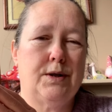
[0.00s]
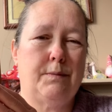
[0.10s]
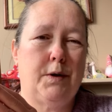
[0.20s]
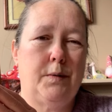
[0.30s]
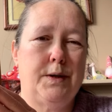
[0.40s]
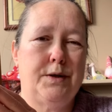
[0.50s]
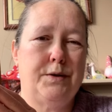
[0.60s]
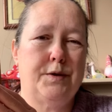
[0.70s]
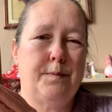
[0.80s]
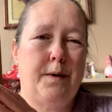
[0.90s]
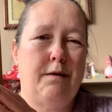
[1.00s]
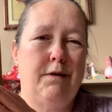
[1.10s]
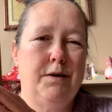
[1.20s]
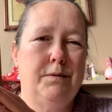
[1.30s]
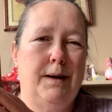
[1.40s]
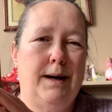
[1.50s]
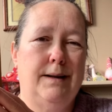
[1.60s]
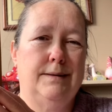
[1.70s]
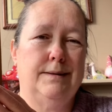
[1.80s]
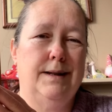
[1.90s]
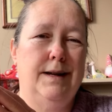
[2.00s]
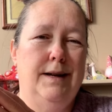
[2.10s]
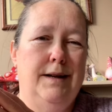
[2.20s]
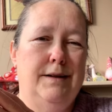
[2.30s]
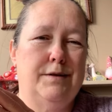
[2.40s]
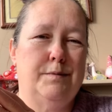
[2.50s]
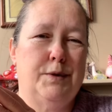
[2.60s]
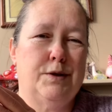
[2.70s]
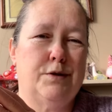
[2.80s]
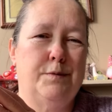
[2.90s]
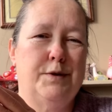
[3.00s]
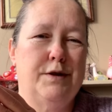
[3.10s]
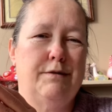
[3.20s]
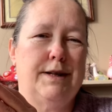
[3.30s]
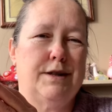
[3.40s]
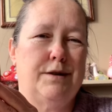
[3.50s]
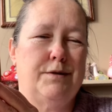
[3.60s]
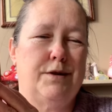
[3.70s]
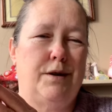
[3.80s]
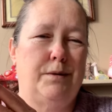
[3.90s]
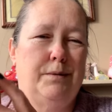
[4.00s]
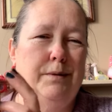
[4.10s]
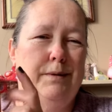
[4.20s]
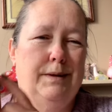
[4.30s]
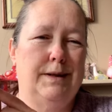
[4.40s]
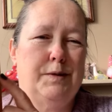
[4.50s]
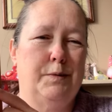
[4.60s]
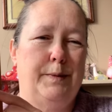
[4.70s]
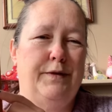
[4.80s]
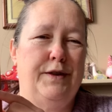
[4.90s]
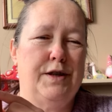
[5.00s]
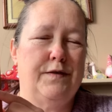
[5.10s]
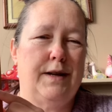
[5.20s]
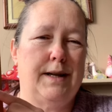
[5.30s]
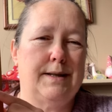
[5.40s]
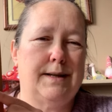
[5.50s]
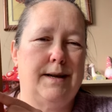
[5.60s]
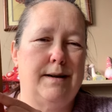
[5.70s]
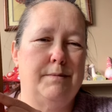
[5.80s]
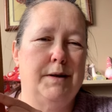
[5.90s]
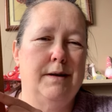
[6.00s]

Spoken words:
I'm going to tomorrow, and someone's come to the rescue, so this will be finished for next time.